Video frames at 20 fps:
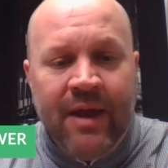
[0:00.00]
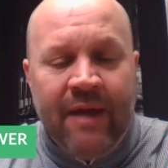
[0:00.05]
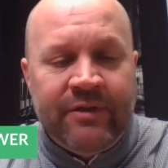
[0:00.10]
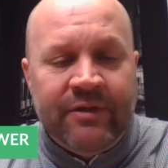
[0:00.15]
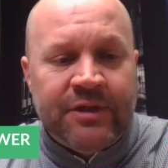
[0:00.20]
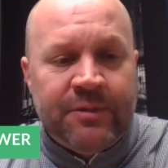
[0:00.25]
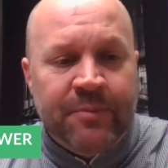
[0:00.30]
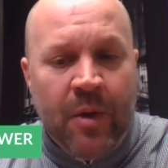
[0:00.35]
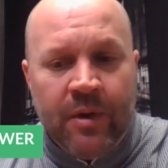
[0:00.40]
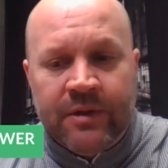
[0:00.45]
You
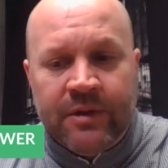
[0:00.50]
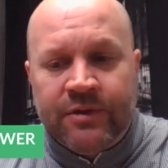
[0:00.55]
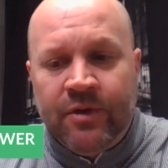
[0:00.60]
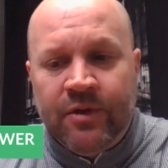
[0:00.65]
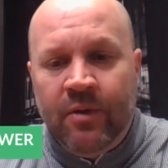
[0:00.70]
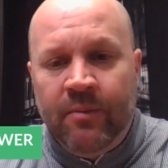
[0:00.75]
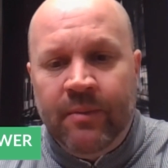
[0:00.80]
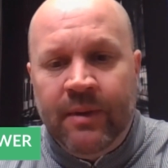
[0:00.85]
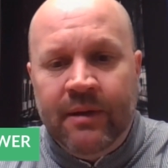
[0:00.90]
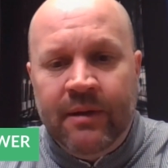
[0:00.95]
haven't spoken
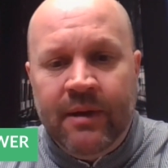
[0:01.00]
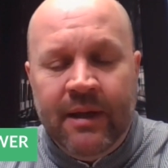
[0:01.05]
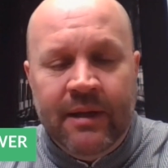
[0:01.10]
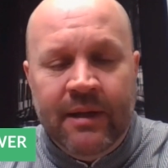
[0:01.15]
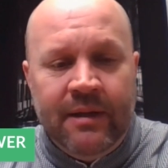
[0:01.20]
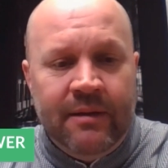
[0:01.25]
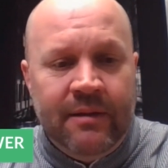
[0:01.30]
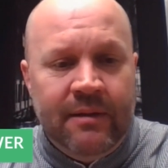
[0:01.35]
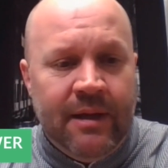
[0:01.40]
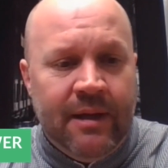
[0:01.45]
to him
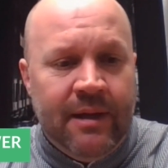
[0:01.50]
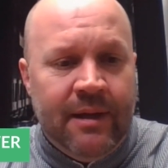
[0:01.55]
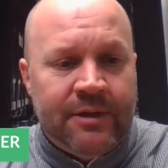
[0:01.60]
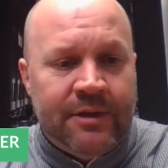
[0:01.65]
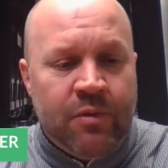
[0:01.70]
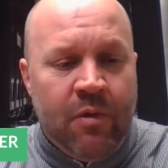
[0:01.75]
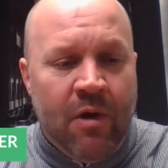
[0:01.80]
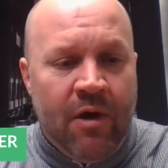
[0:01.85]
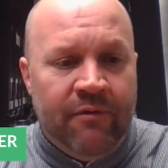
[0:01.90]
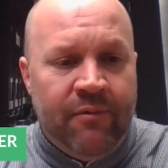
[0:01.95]
in
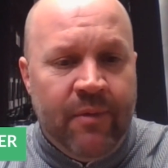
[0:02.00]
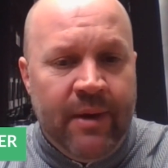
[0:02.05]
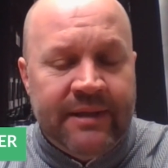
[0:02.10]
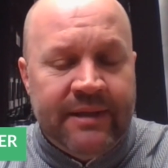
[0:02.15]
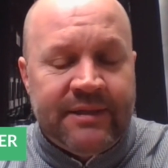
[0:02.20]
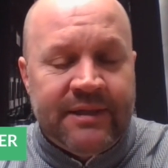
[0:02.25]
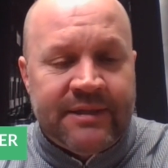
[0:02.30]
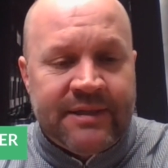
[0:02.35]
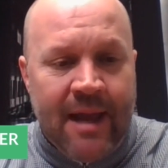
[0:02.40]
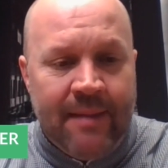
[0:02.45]
12
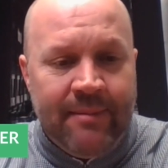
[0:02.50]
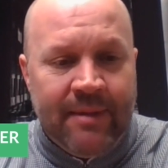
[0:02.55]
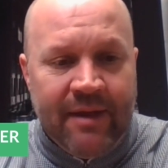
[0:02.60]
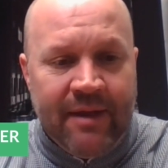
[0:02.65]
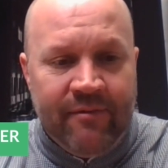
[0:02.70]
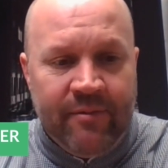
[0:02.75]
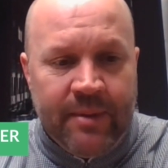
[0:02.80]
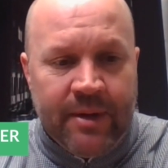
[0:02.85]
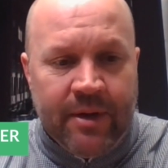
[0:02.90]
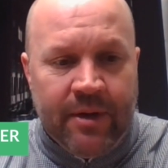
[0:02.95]
weeks. It's time
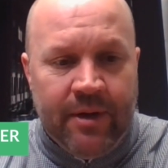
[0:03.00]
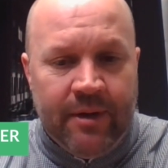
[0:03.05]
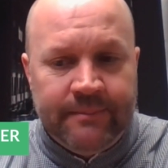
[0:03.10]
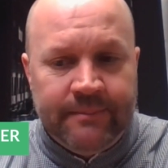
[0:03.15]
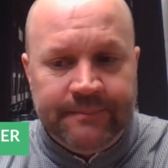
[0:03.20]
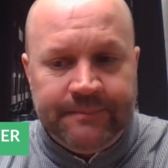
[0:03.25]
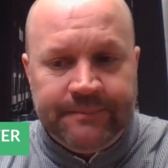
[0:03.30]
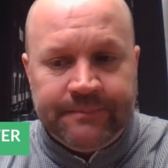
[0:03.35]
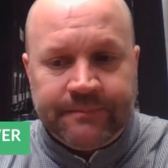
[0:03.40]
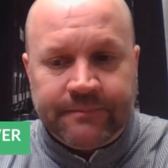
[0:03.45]
to give him a
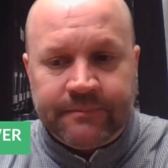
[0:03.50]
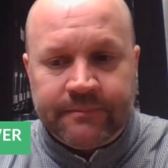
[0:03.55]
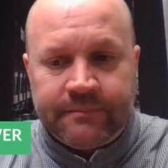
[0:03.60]
call.